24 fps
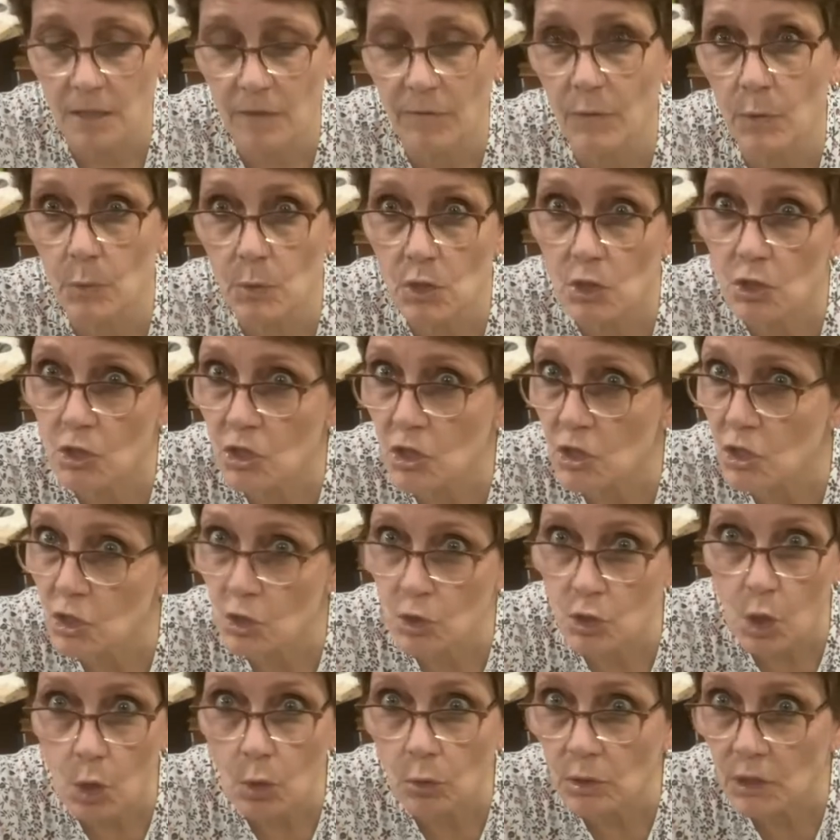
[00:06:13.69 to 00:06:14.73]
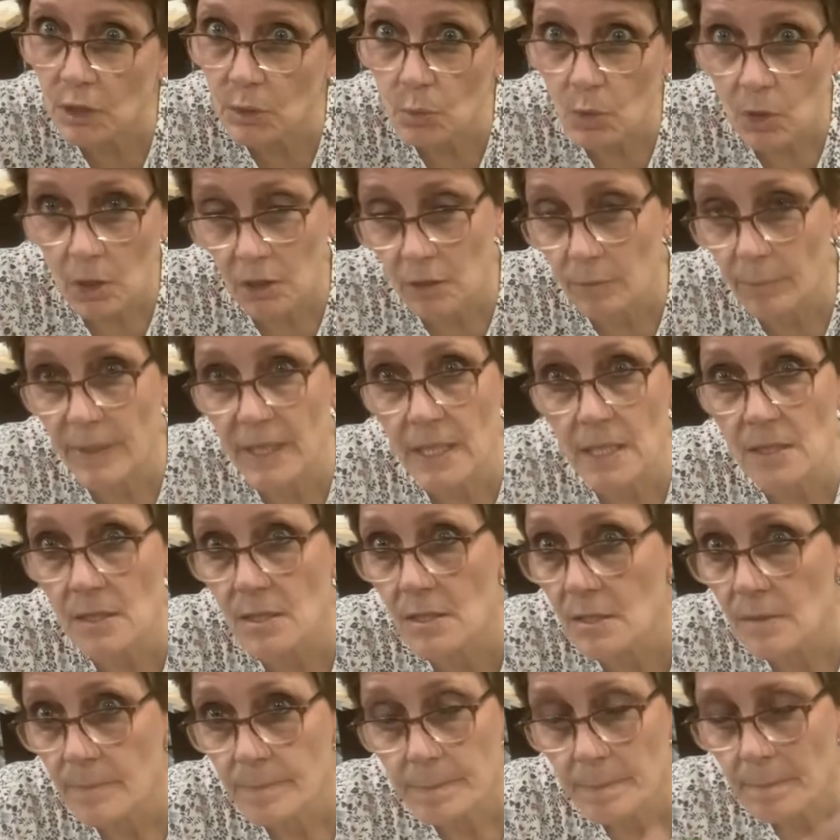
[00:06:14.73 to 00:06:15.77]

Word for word: If it was just totally water-based,